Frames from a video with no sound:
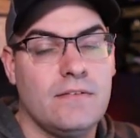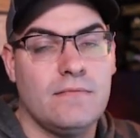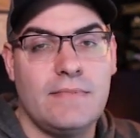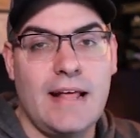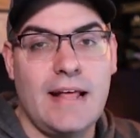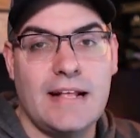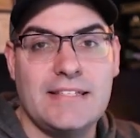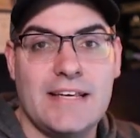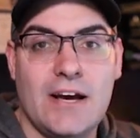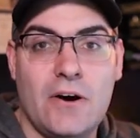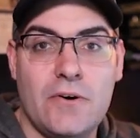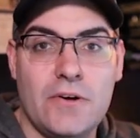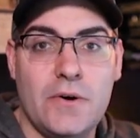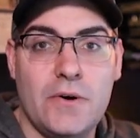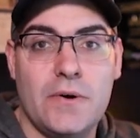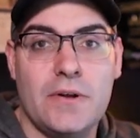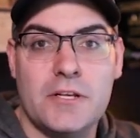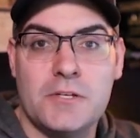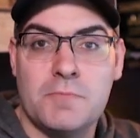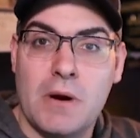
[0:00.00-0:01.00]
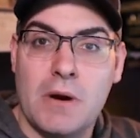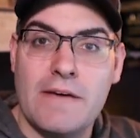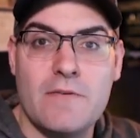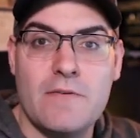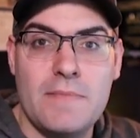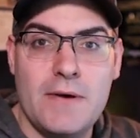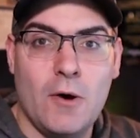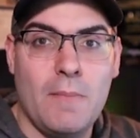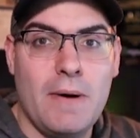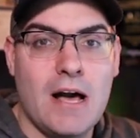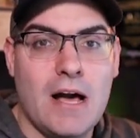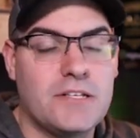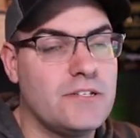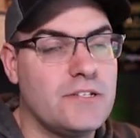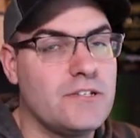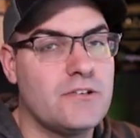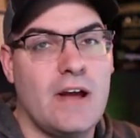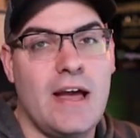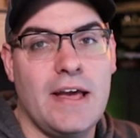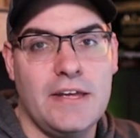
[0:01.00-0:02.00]
that's how you do it is private
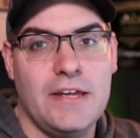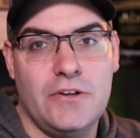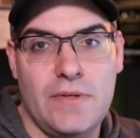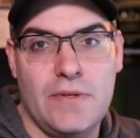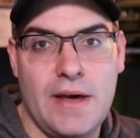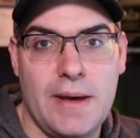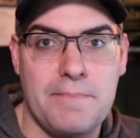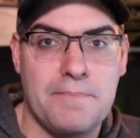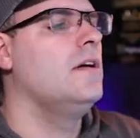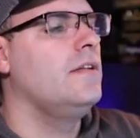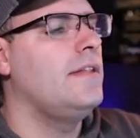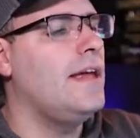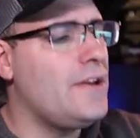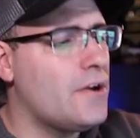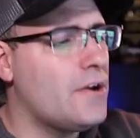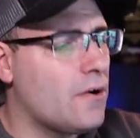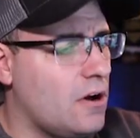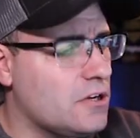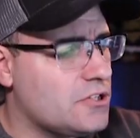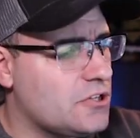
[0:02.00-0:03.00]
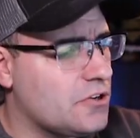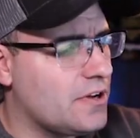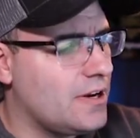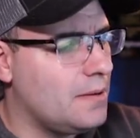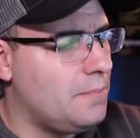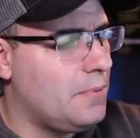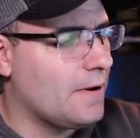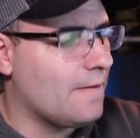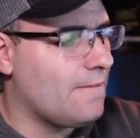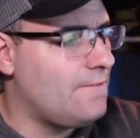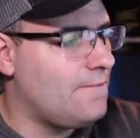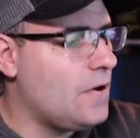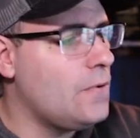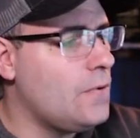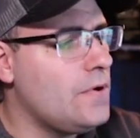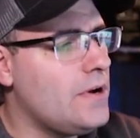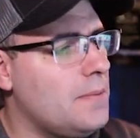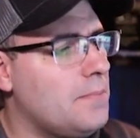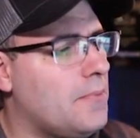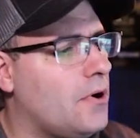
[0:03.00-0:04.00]
mailboxes are how you do that. Then you're also going to put a
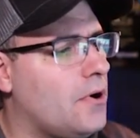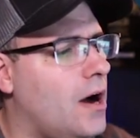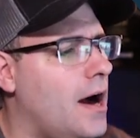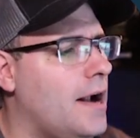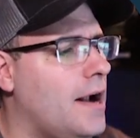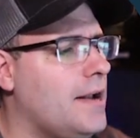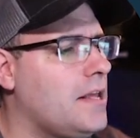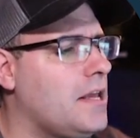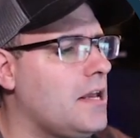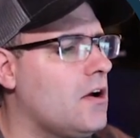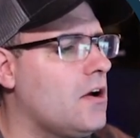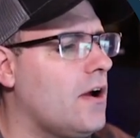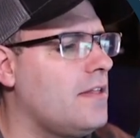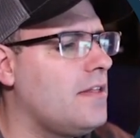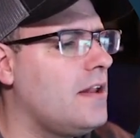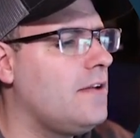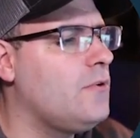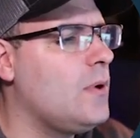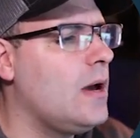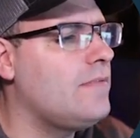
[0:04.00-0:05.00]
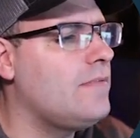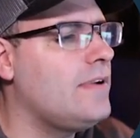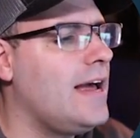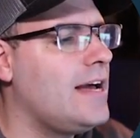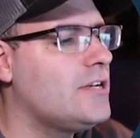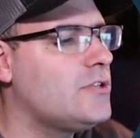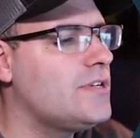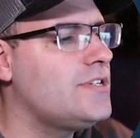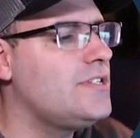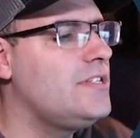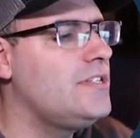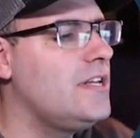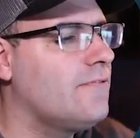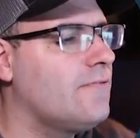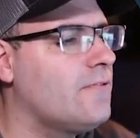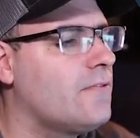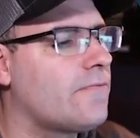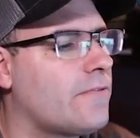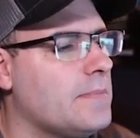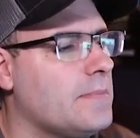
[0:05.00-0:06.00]
phone number on here. And then if you have an address
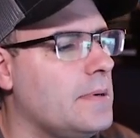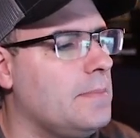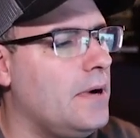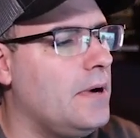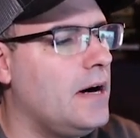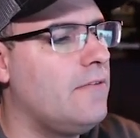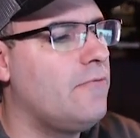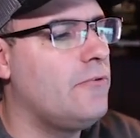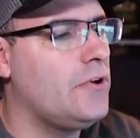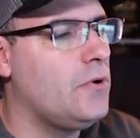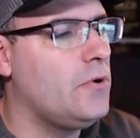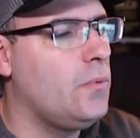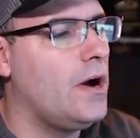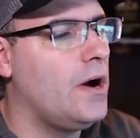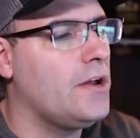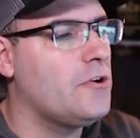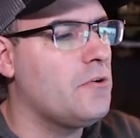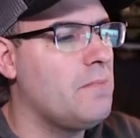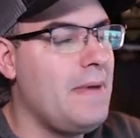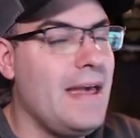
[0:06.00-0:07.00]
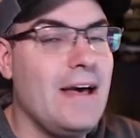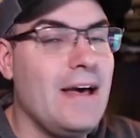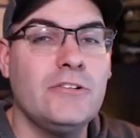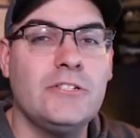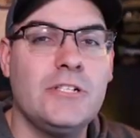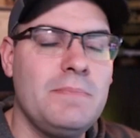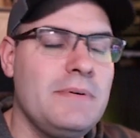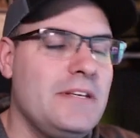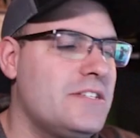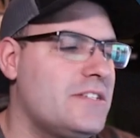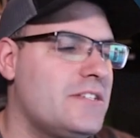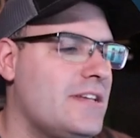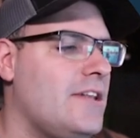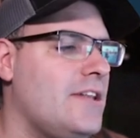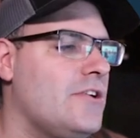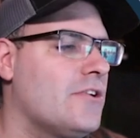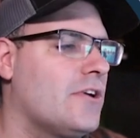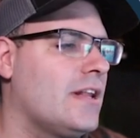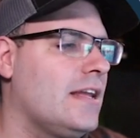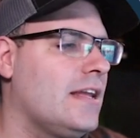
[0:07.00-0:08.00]
different from above where you want your mail to be
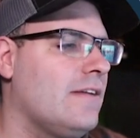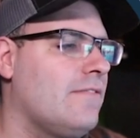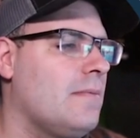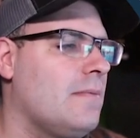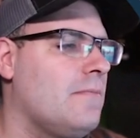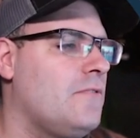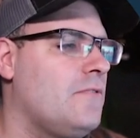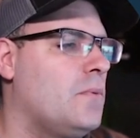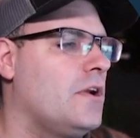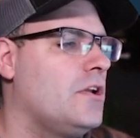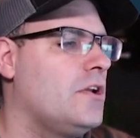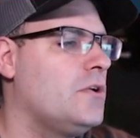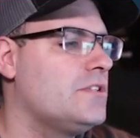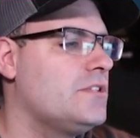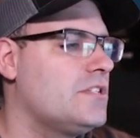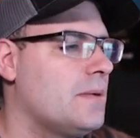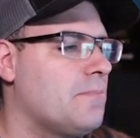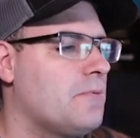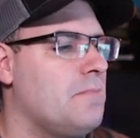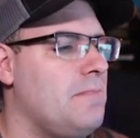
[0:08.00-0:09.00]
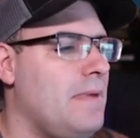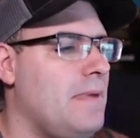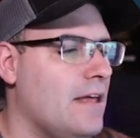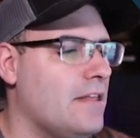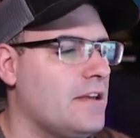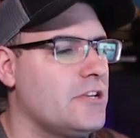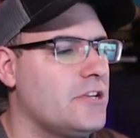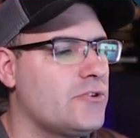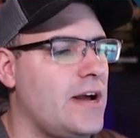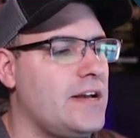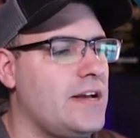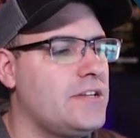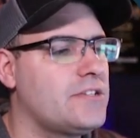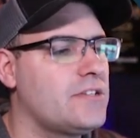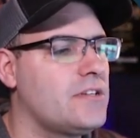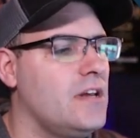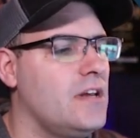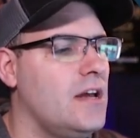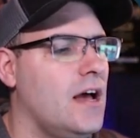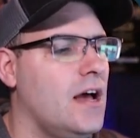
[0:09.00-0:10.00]
sent, you're going to give them if you want to do a separate mailing
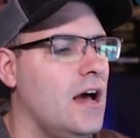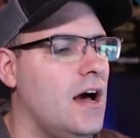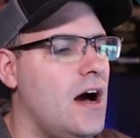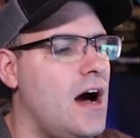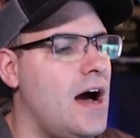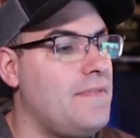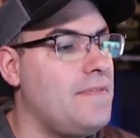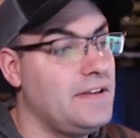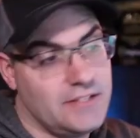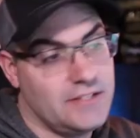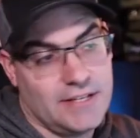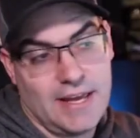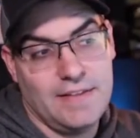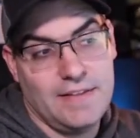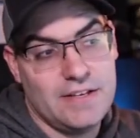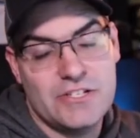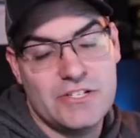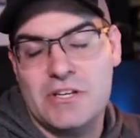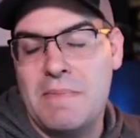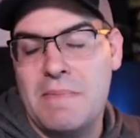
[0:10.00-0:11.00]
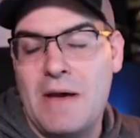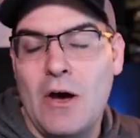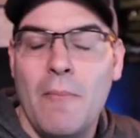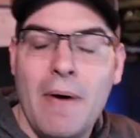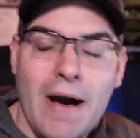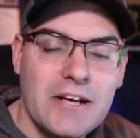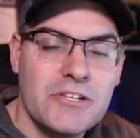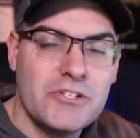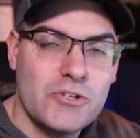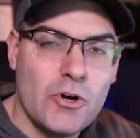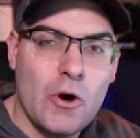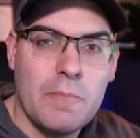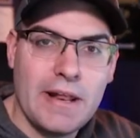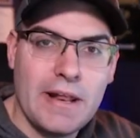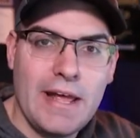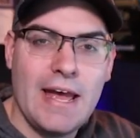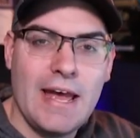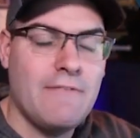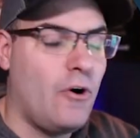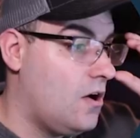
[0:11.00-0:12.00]
address. Uh, this again, this is a mailbox, so I'm going
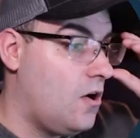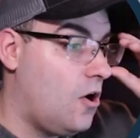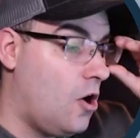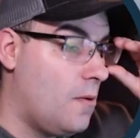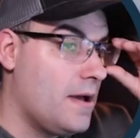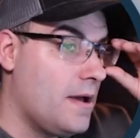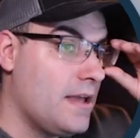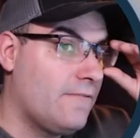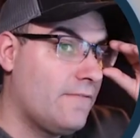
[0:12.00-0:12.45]
to have all my